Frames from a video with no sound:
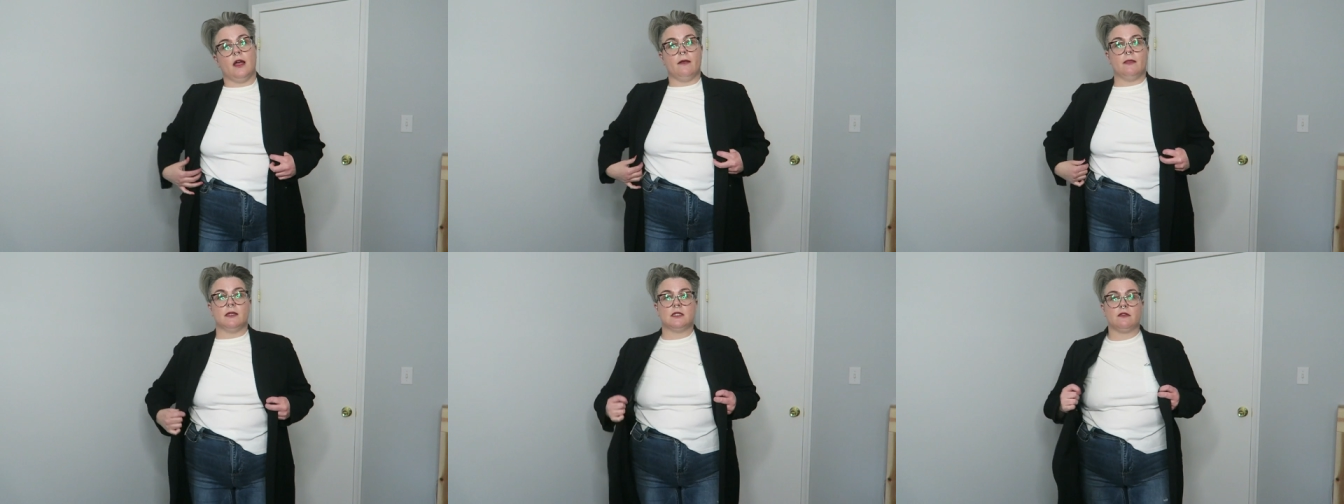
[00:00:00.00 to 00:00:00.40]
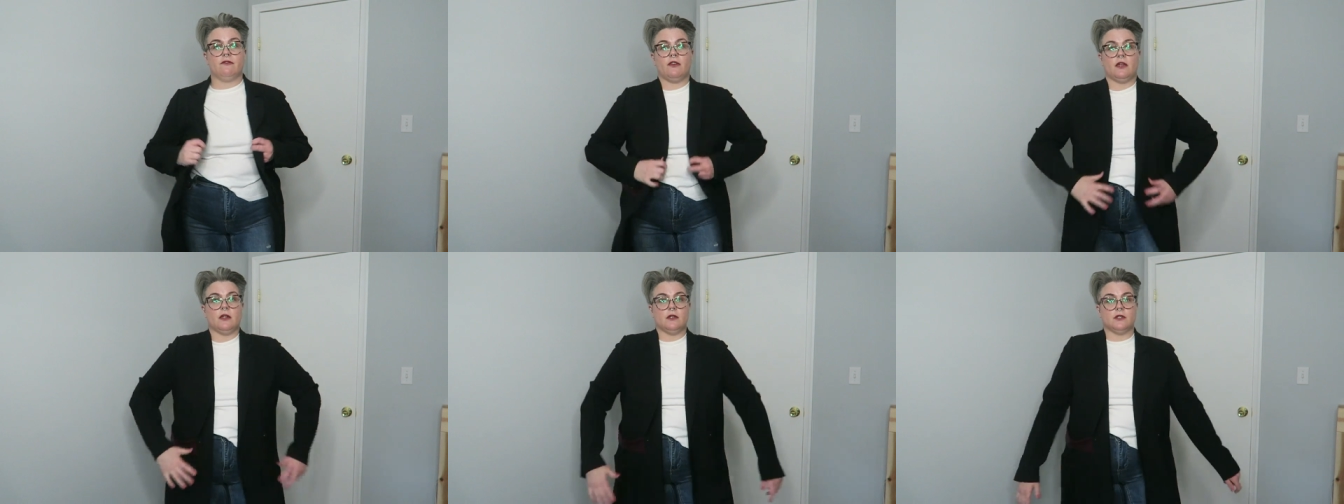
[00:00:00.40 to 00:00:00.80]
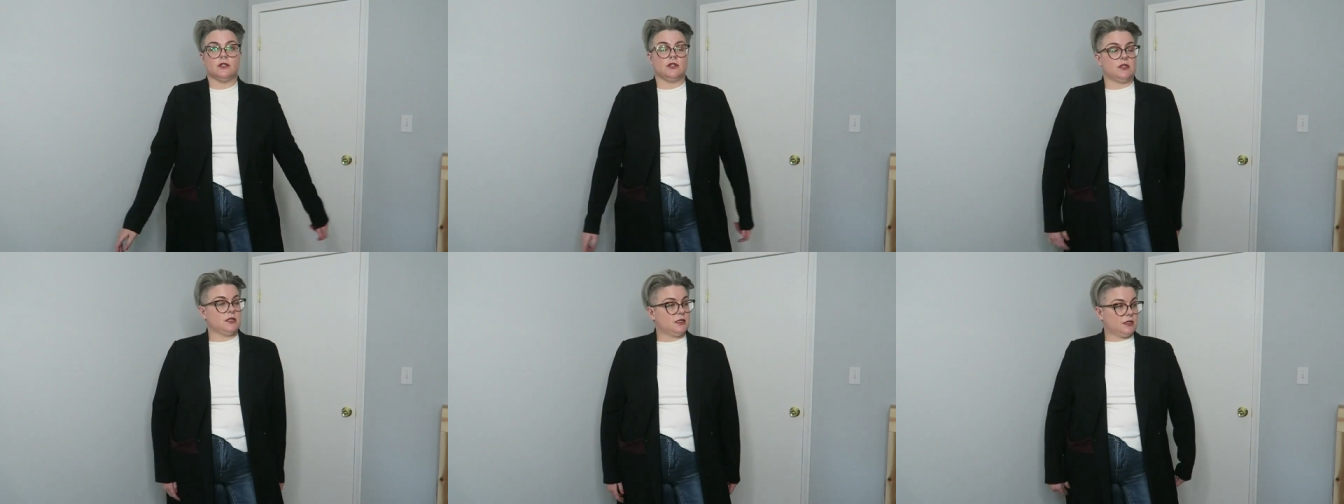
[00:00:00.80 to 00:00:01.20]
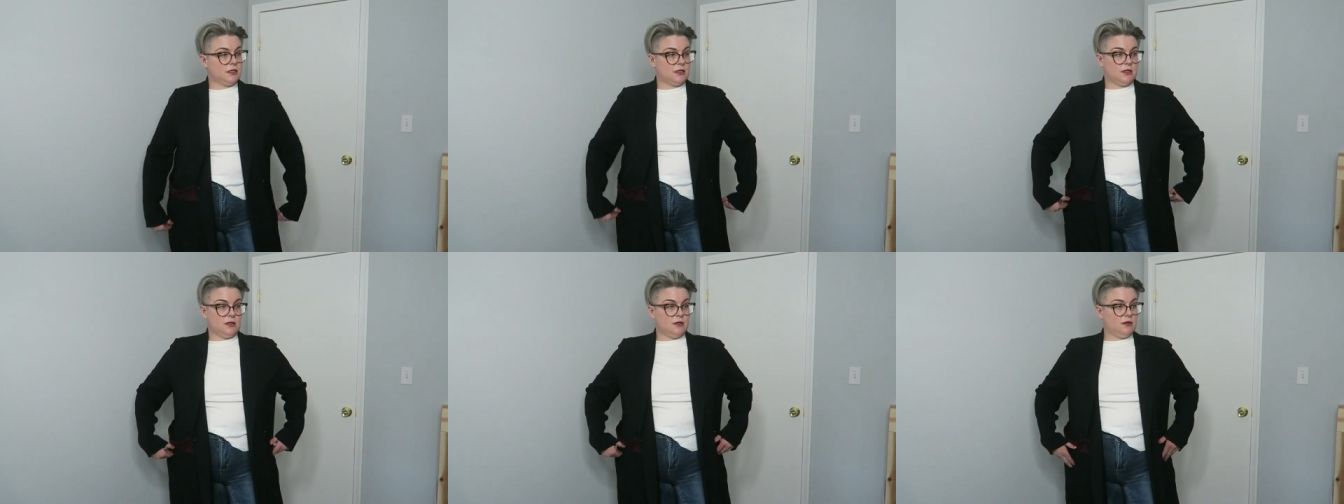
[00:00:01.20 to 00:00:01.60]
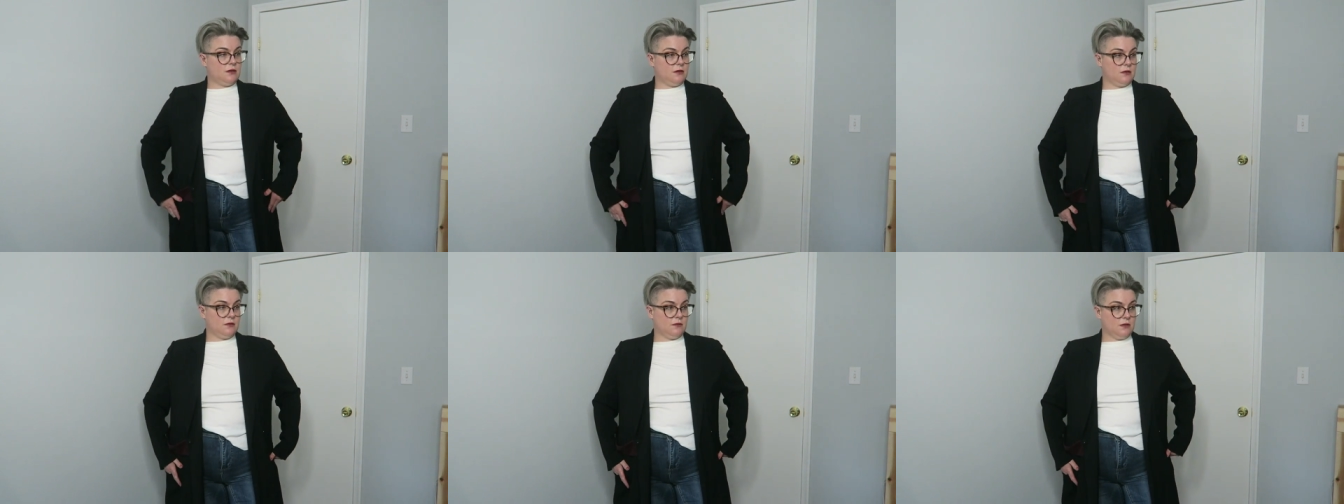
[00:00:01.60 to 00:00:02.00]
And this fit is just
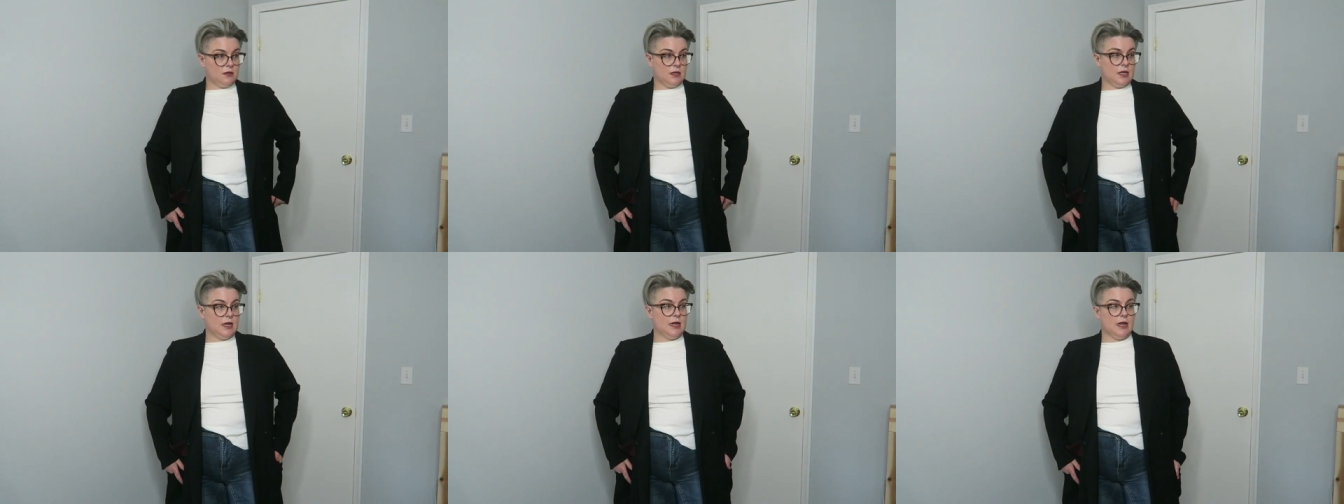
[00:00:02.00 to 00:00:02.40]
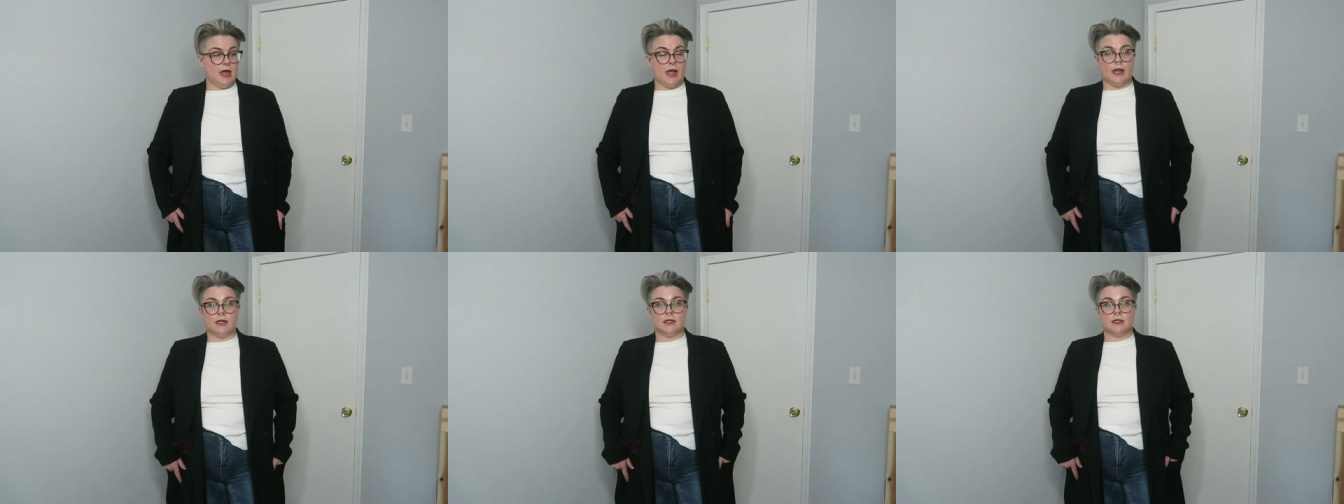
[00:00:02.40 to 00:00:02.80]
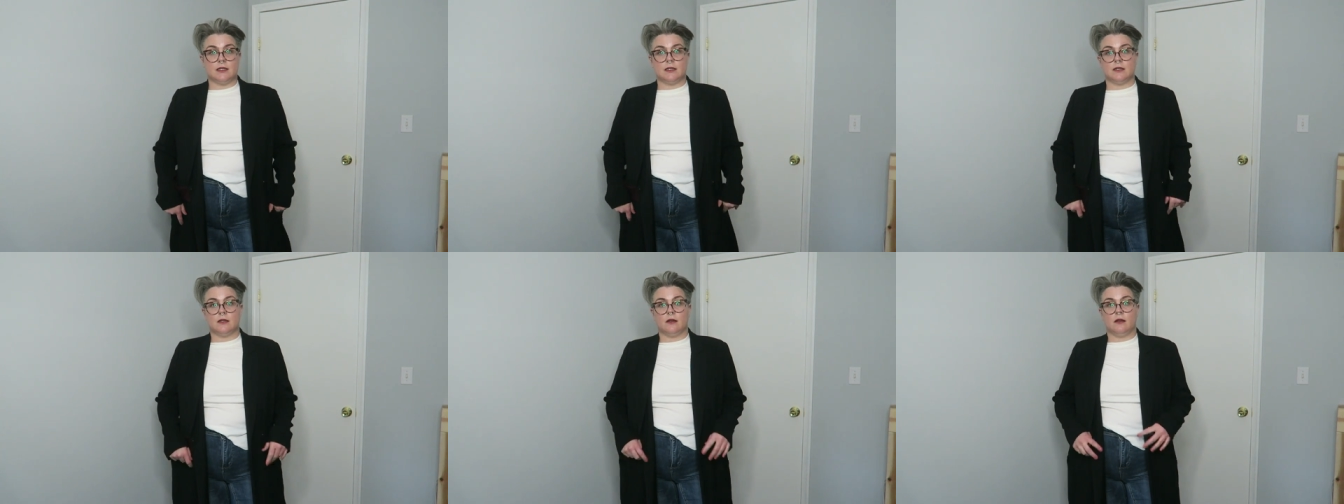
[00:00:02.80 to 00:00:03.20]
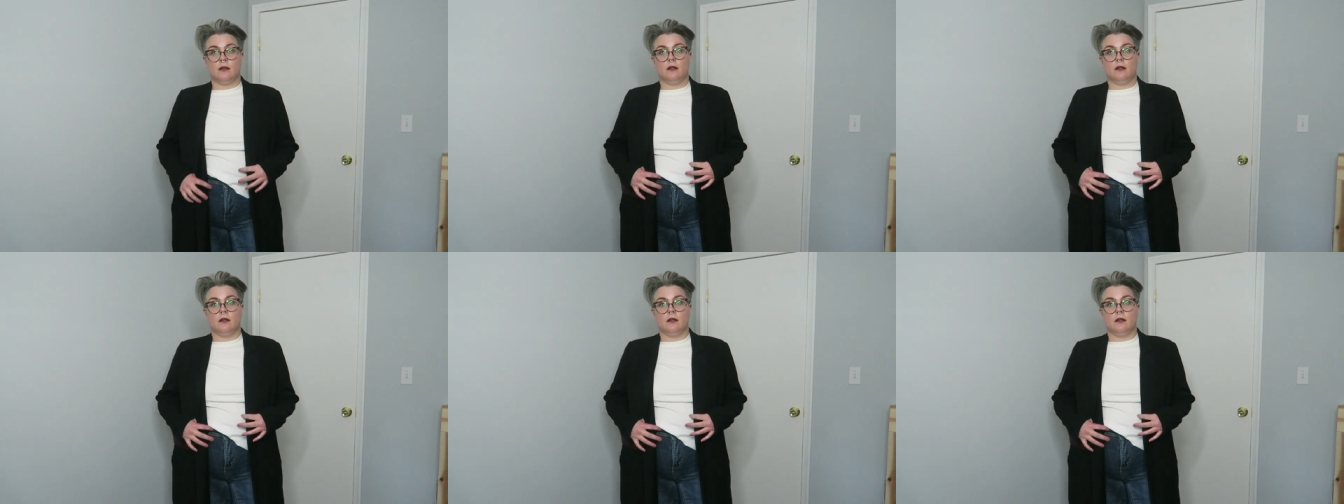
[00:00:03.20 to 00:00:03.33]
mm -hmm. nice.